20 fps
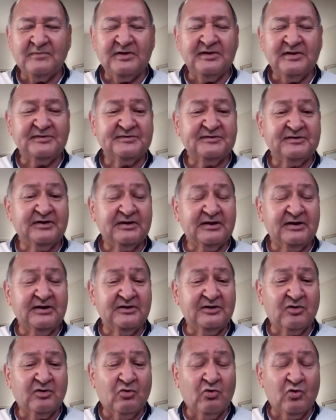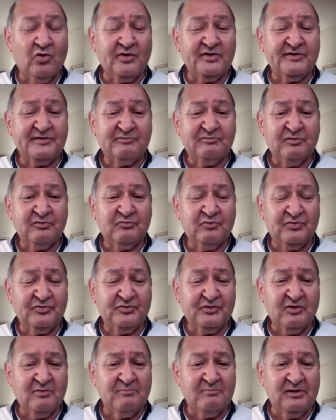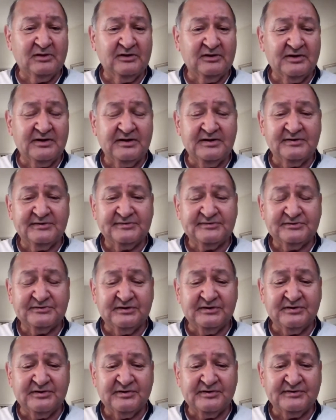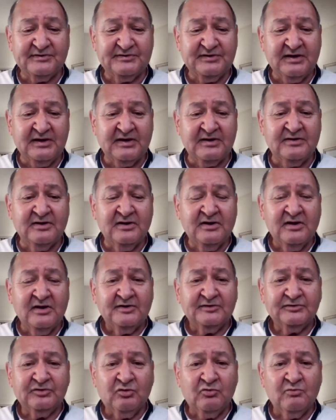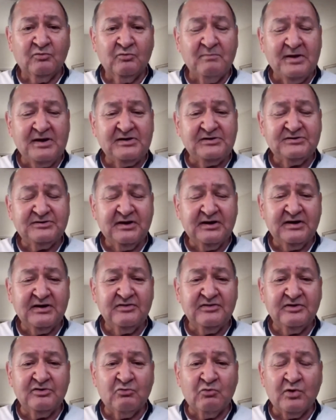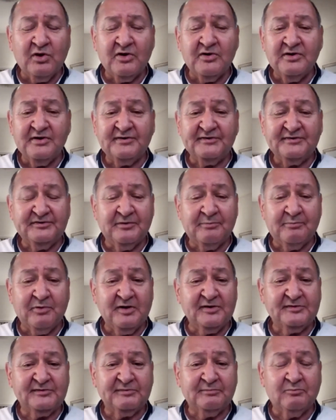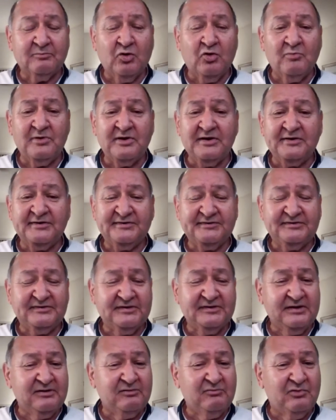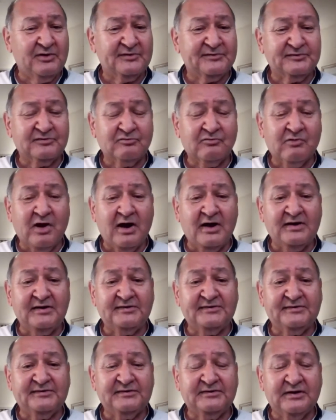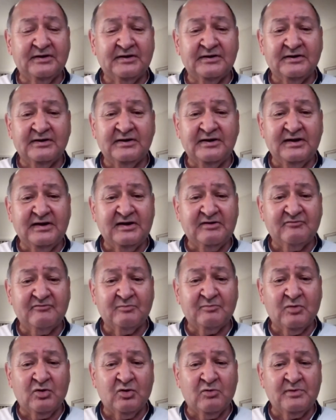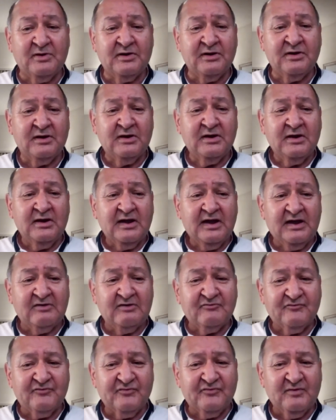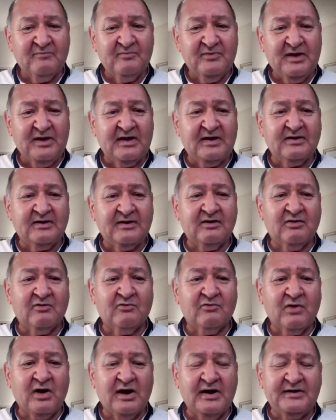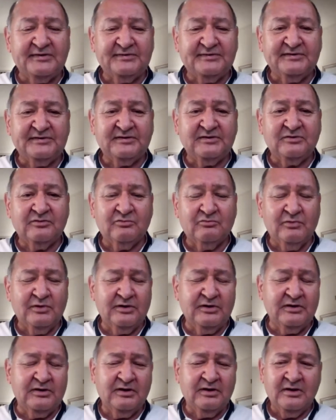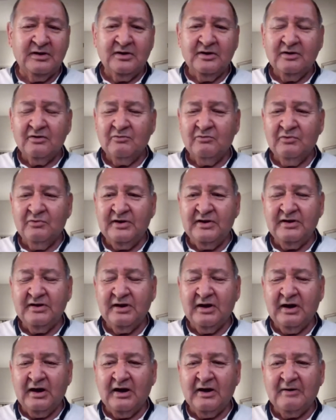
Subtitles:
isn't in accordance with what their ability is to understand. So maintaining the awareness in the present moment is seeing what is arising at any given moment. And from that arising, we